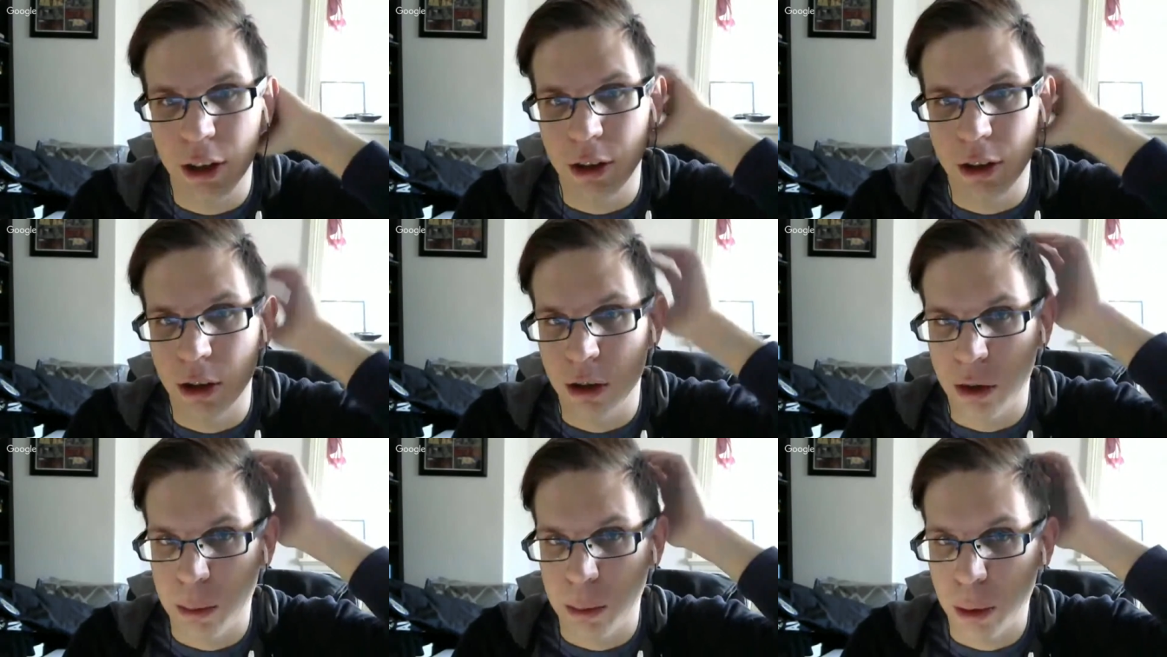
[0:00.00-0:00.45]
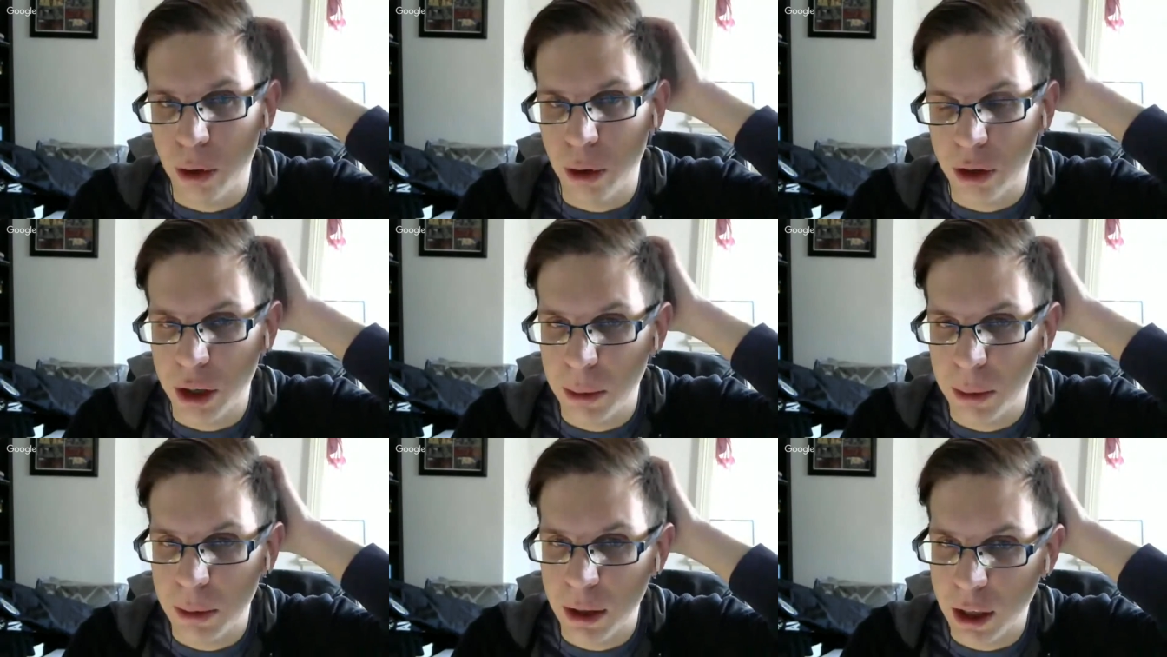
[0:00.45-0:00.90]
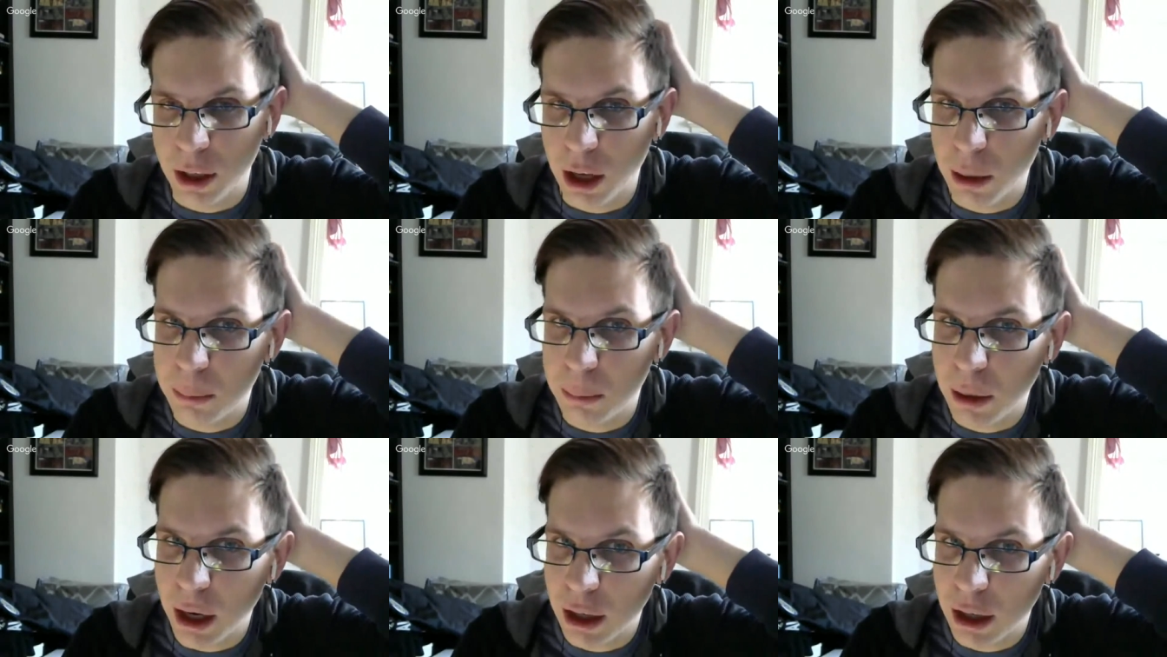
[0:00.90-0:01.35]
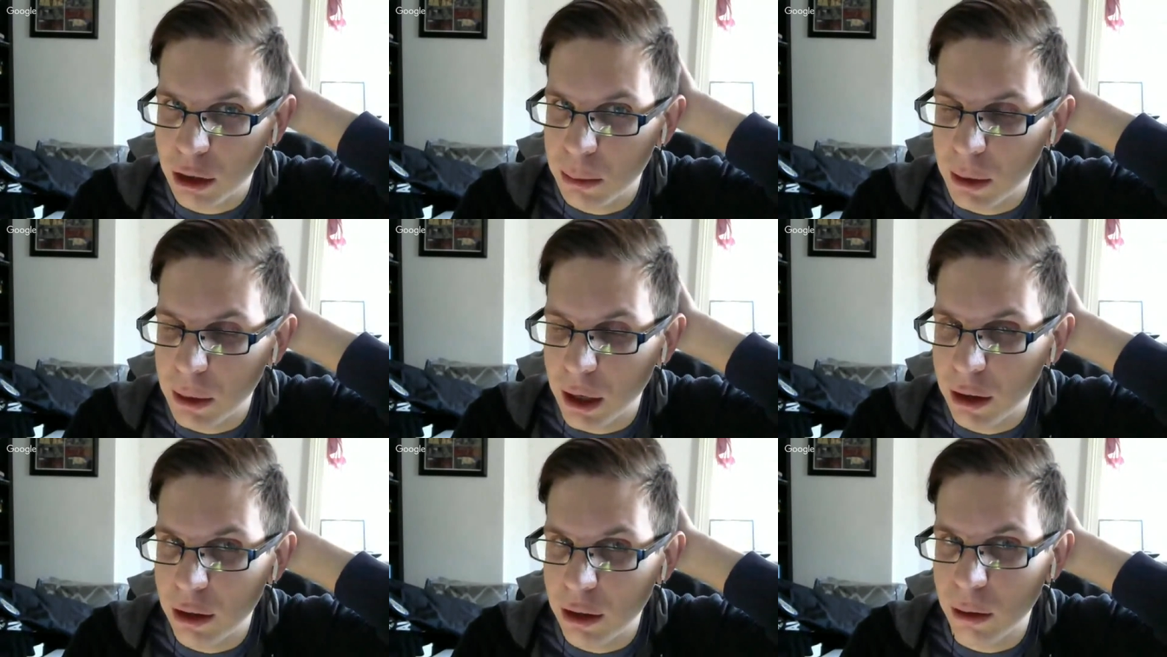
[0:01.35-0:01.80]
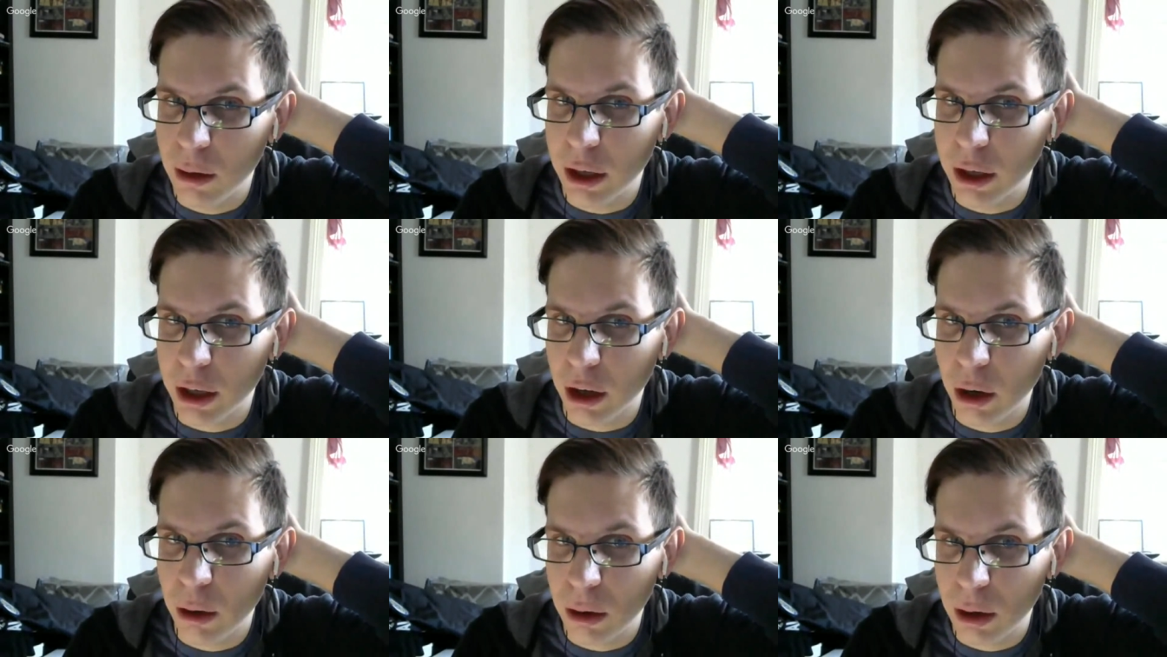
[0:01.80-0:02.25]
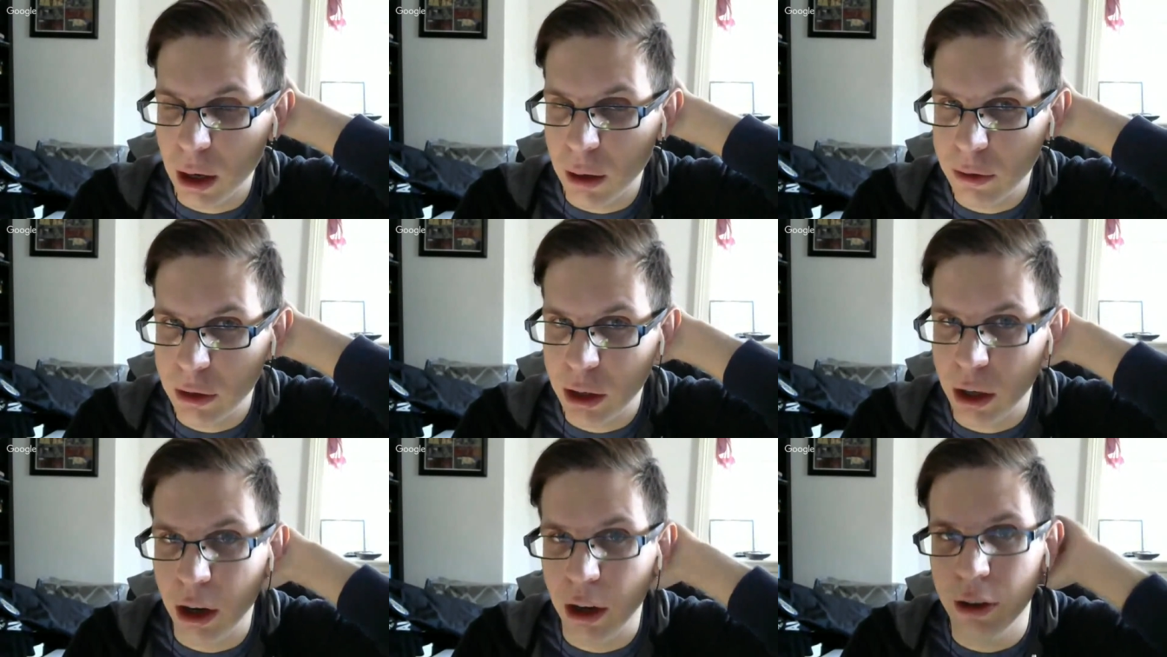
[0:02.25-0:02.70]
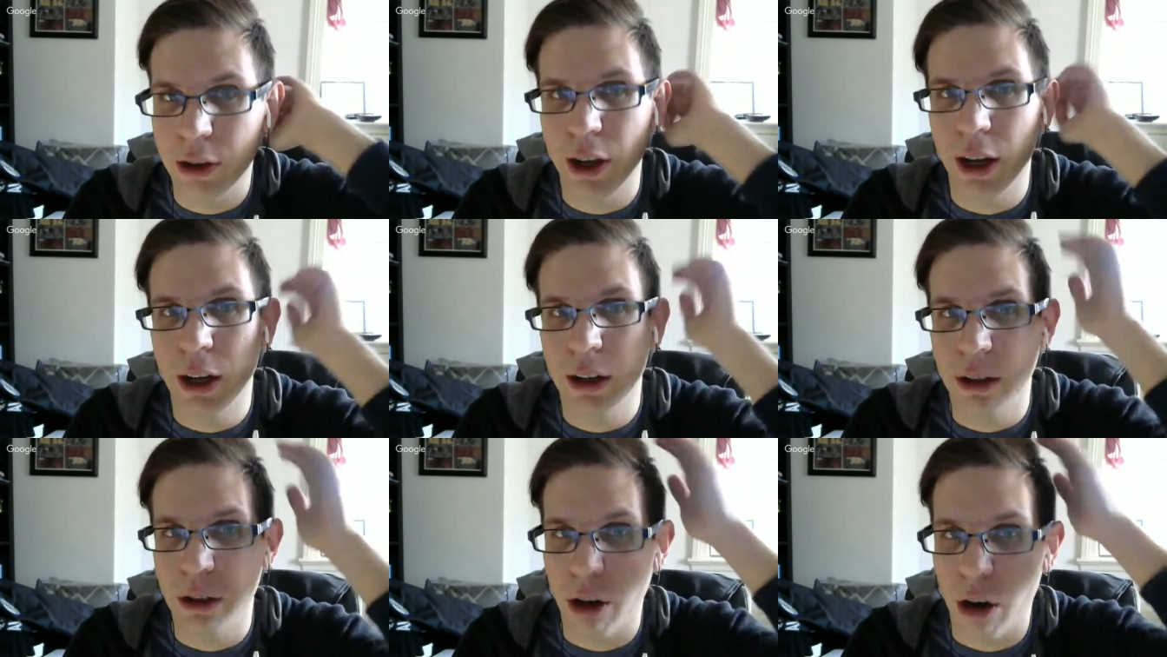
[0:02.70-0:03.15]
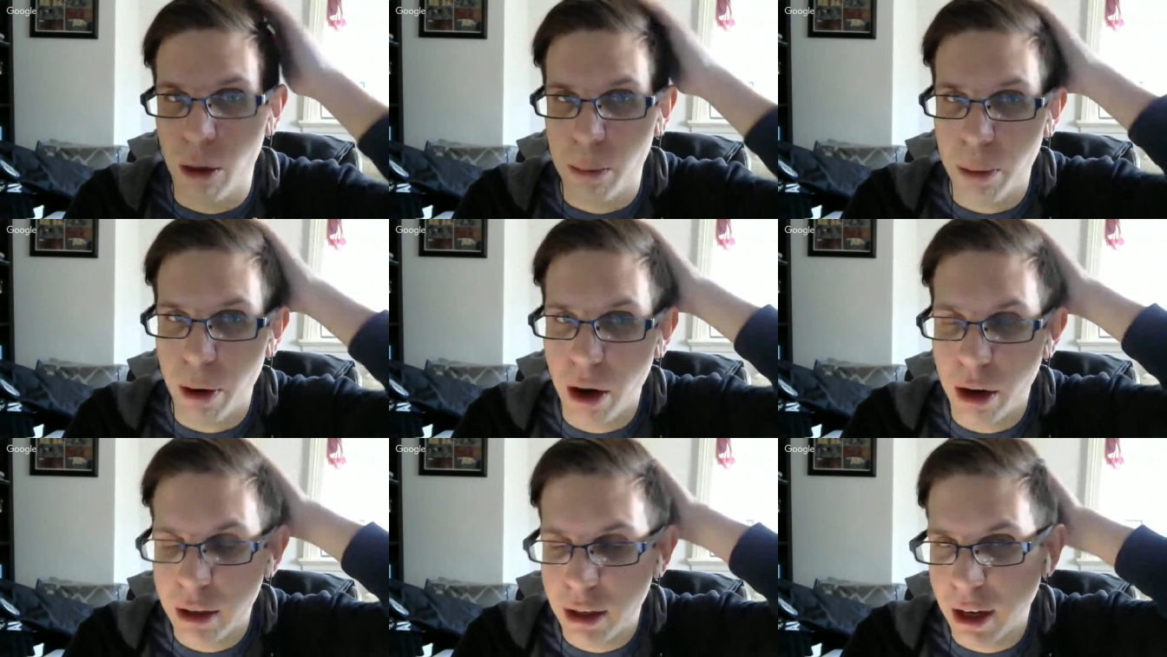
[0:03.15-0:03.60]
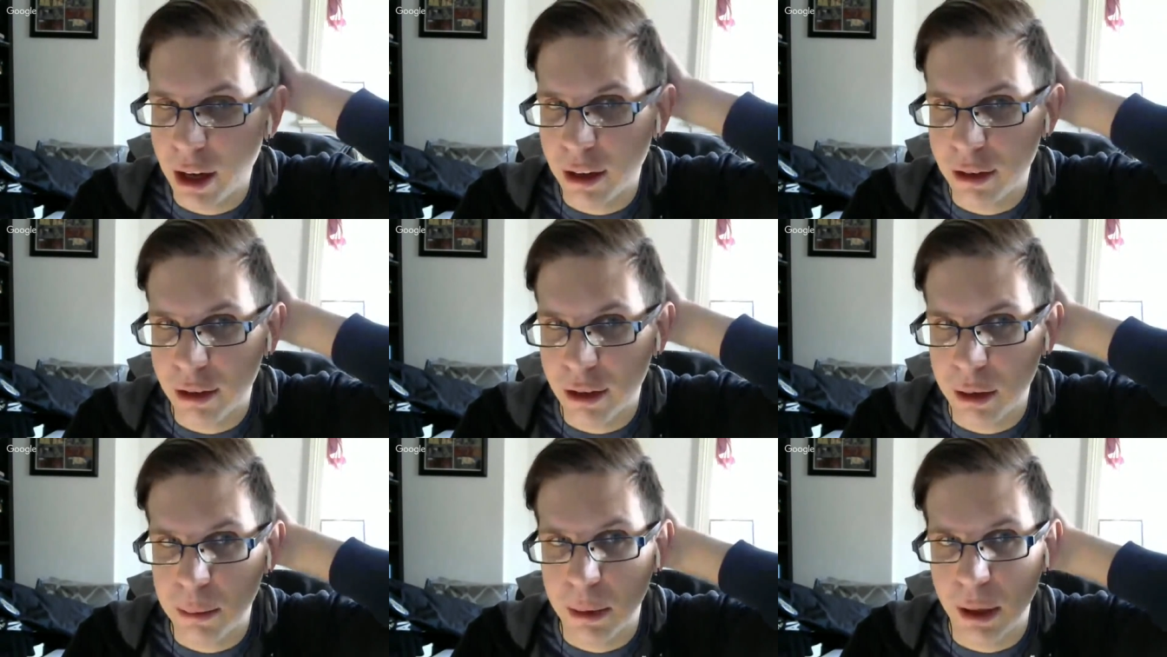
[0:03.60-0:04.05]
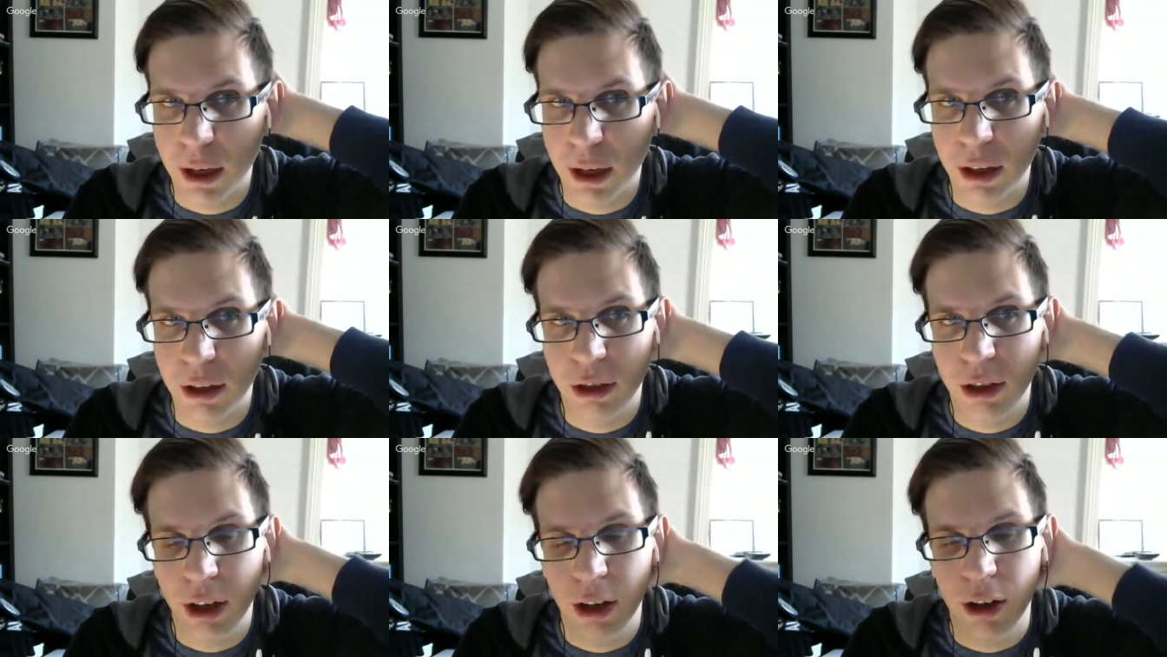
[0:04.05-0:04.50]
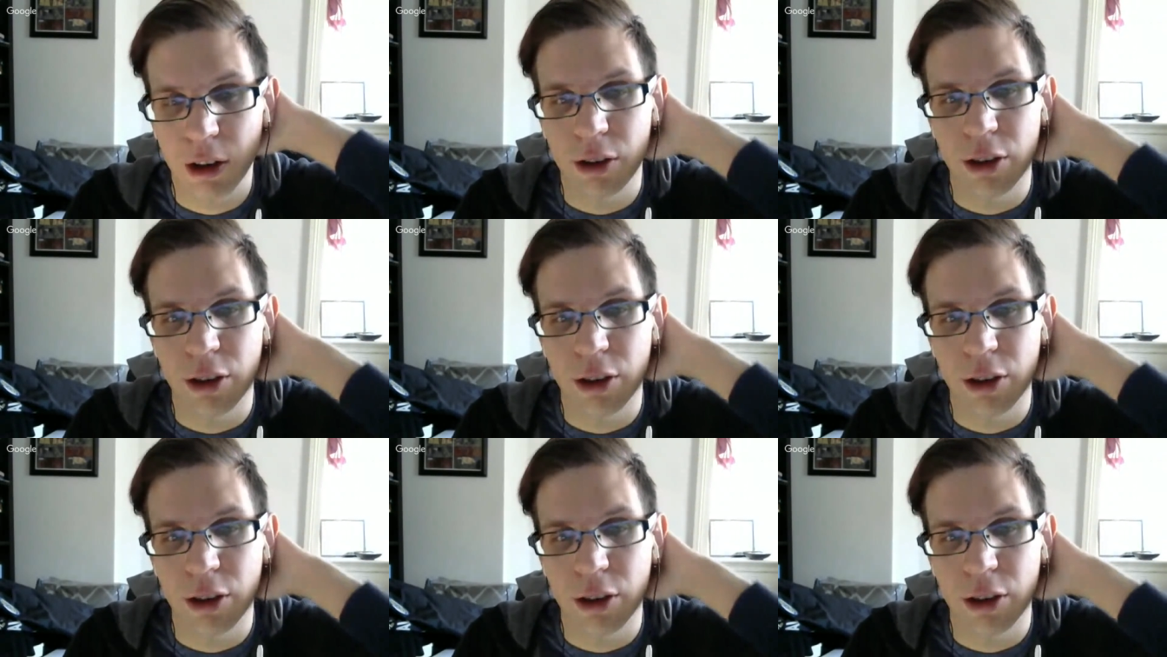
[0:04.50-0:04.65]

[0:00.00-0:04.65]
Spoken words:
their support team, and they got back to me and they're like, "Oh, you have to contact our podcasting page here."